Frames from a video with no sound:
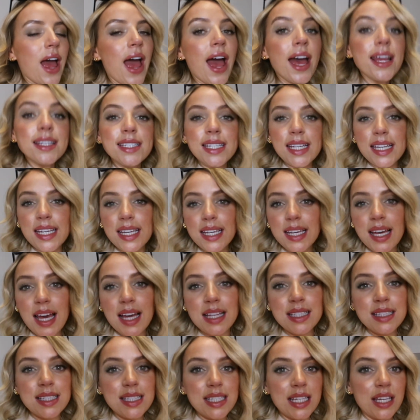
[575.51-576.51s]
edit
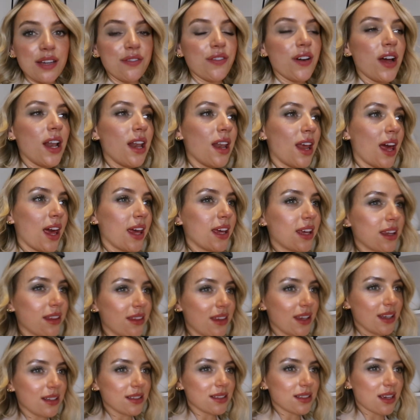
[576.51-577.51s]
and see if I
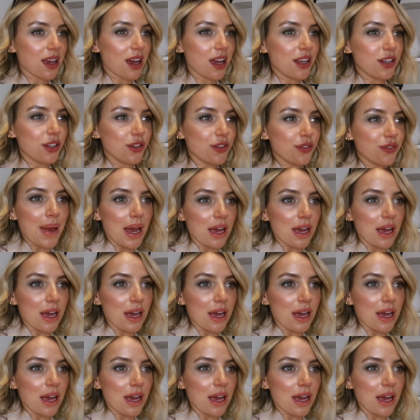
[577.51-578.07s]
like this kind of